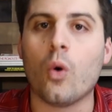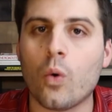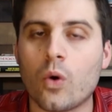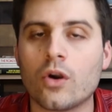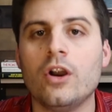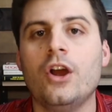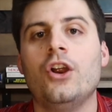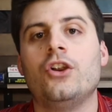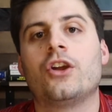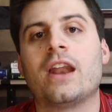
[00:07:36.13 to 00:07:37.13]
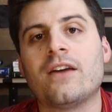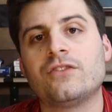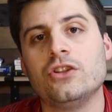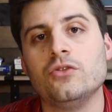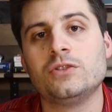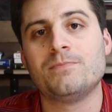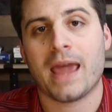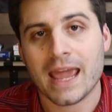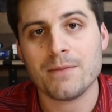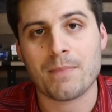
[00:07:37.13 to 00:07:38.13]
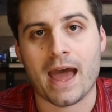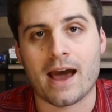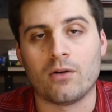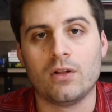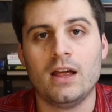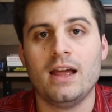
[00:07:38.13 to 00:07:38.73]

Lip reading: or you're gonna have to use PayPal.